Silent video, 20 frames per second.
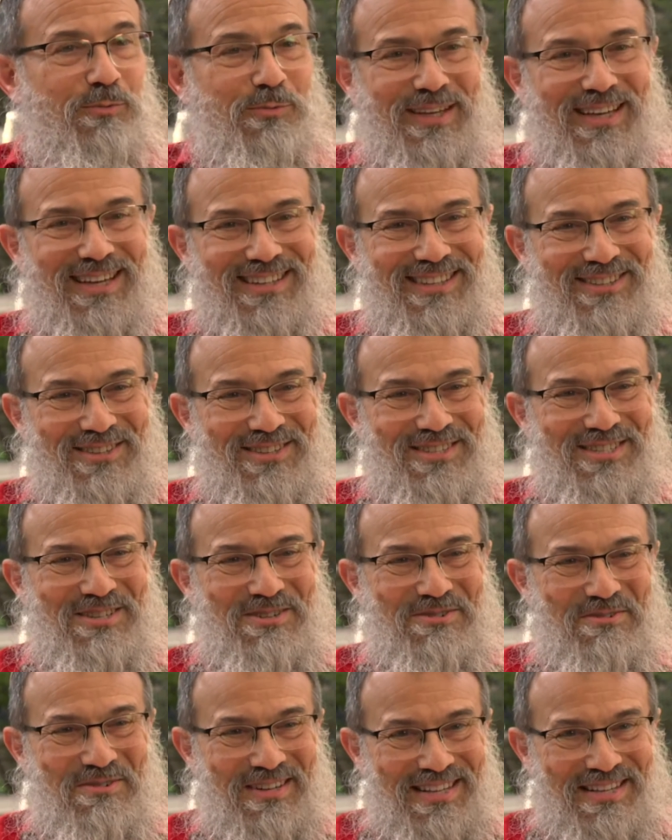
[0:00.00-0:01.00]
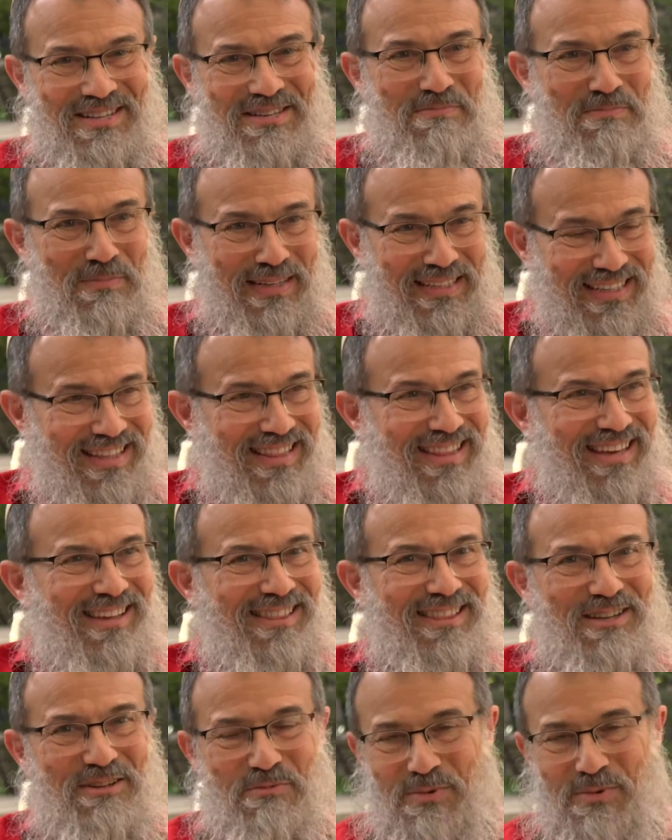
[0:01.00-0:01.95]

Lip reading: We get used to meeting the other.